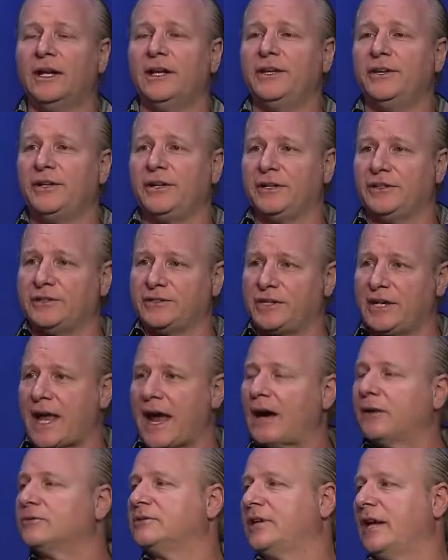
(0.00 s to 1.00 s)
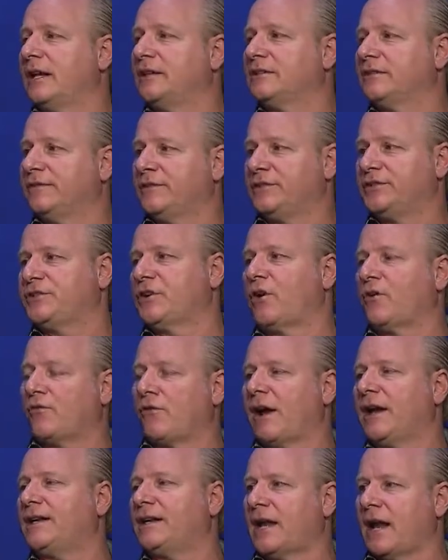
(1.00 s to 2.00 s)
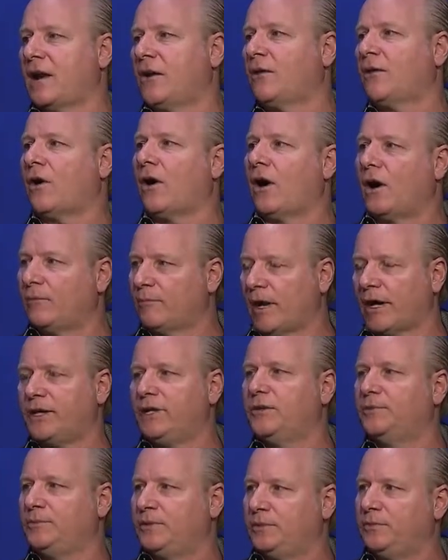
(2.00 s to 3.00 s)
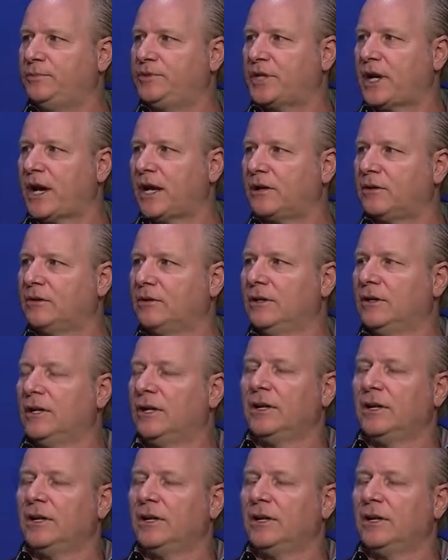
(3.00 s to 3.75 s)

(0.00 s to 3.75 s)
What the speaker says: You could see outtakes of the show right now on my YouTube channel.